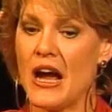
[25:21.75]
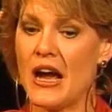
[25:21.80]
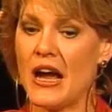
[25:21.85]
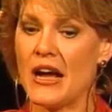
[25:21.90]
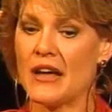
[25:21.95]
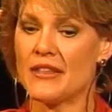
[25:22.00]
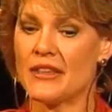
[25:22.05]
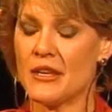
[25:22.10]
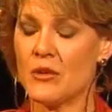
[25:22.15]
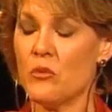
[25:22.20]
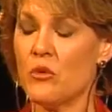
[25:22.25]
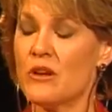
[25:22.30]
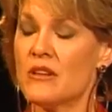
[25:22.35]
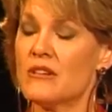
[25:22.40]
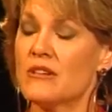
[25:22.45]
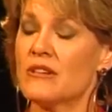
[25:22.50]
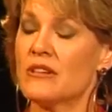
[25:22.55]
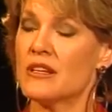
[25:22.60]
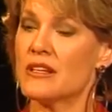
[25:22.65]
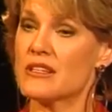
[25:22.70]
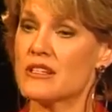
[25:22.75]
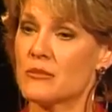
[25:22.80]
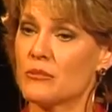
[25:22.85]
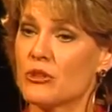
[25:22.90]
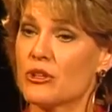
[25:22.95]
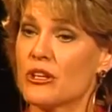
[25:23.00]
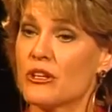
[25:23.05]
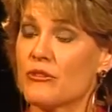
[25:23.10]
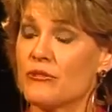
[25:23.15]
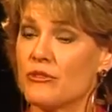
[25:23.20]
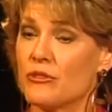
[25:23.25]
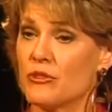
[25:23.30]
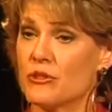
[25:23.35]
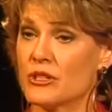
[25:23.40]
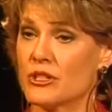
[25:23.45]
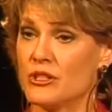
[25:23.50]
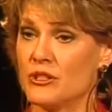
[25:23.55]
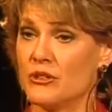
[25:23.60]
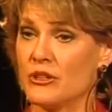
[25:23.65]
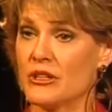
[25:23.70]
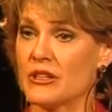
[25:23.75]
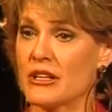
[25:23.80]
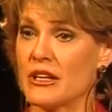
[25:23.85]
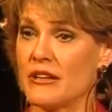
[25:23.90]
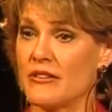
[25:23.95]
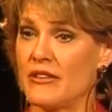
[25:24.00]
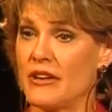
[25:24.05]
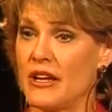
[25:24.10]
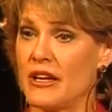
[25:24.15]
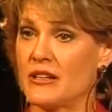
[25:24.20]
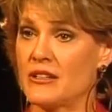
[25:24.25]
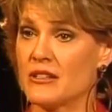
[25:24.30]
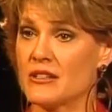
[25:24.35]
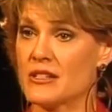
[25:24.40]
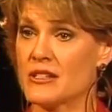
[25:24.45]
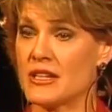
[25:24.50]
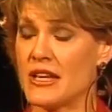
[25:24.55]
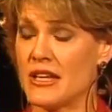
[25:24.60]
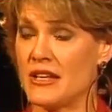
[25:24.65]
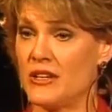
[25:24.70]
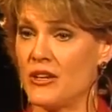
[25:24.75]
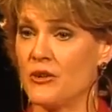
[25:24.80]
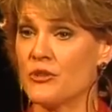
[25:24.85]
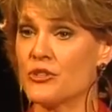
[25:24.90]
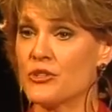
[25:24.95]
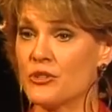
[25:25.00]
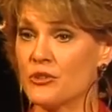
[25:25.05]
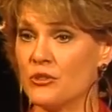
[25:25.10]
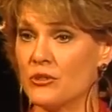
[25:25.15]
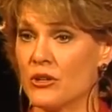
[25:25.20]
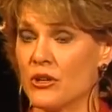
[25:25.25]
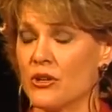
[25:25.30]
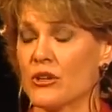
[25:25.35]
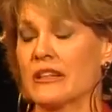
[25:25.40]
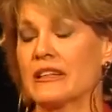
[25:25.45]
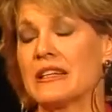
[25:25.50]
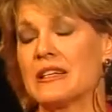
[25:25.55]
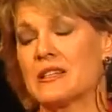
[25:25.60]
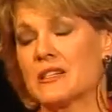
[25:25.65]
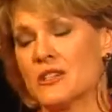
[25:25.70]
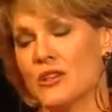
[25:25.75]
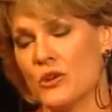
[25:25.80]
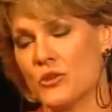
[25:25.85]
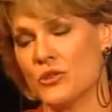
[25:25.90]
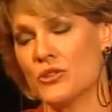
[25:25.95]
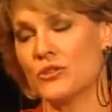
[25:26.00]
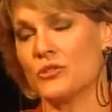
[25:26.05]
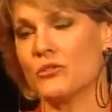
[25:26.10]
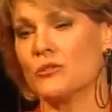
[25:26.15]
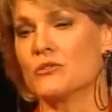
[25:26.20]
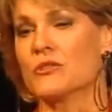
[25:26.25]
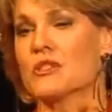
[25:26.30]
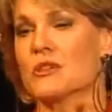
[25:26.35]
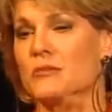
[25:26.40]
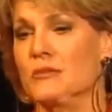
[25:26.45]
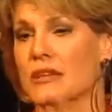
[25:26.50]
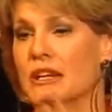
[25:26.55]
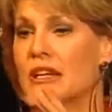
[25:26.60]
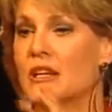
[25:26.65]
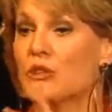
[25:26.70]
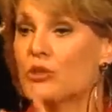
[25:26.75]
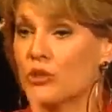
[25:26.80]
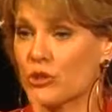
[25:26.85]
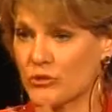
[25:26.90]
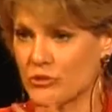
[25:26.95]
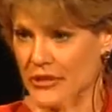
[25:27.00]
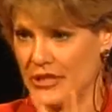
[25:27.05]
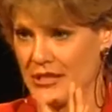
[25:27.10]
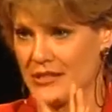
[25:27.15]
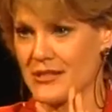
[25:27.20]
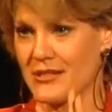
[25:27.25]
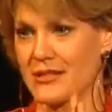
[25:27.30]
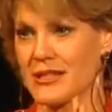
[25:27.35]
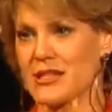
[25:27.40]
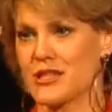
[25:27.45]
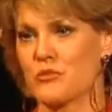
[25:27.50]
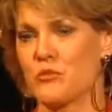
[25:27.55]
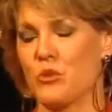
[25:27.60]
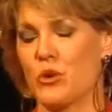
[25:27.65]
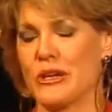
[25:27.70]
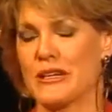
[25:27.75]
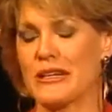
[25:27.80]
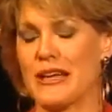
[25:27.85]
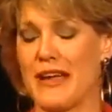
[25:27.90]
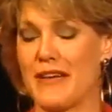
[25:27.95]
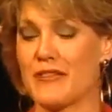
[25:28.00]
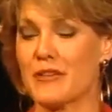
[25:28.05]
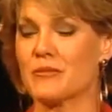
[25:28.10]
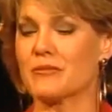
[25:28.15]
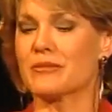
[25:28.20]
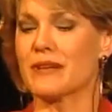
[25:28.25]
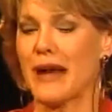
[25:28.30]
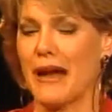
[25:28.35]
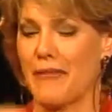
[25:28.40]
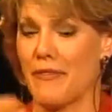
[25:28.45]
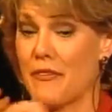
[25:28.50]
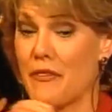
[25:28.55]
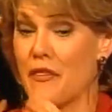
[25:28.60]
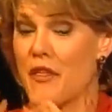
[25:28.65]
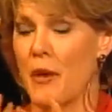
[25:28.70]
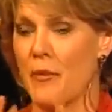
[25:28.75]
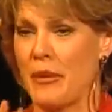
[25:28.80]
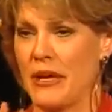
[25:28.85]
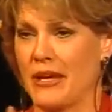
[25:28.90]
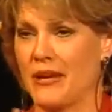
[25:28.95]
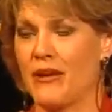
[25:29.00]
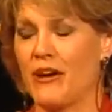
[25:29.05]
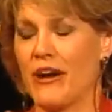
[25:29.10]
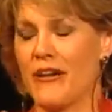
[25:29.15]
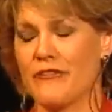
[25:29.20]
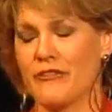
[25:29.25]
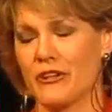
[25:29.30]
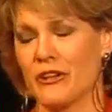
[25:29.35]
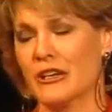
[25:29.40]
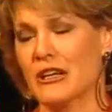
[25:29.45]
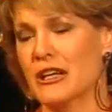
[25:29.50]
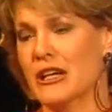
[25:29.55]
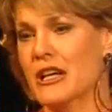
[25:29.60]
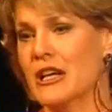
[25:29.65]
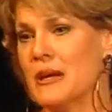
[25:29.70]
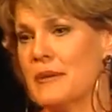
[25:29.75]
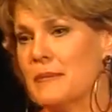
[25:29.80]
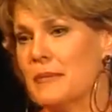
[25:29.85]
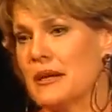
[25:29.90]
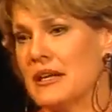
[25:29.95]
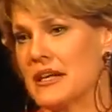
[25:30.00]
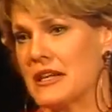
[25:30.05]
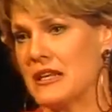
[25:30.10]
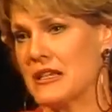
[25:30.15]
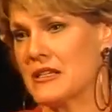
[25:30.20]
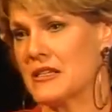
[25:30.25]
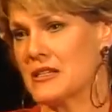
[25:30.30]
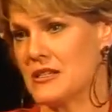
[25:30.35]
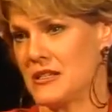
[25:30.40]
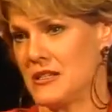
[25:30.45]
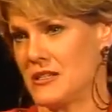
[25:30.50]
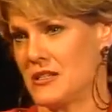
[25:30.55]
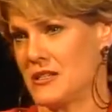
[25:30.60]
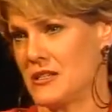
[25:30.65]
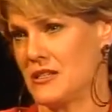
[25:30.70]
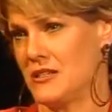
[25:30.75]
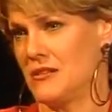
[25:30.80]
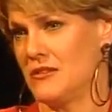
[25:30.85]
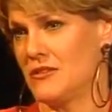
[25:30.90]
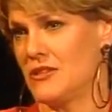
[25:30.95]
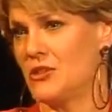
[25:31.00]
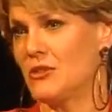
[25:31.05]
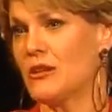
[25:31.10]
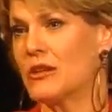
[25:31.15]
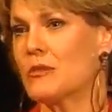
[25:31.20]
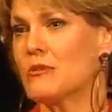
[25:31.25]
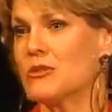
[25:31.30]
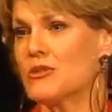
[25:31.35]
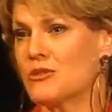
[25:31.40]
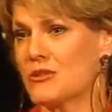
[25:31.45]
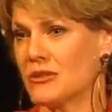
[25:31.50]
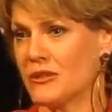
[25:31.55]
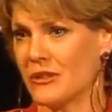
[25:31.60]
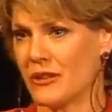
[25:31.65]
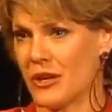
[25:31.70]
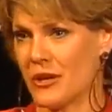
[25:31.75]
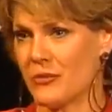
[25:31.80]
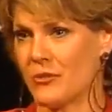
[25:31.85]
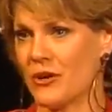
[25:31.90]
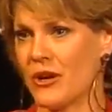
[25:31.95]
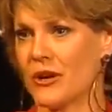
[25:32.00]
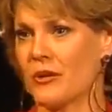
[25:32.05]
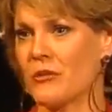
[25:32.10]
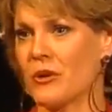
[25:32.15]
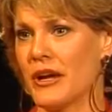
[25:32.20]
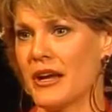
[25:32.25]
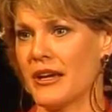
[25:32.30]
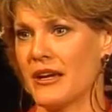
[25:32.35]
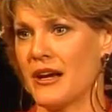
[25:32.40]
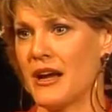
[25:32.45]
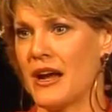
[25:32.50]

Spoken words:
I think one of the things I'm looking forward to doing that I've had to say no to, or at least no to some inquiries at this point. I haven't gotten the big offer, but is doing a musical on Broadway.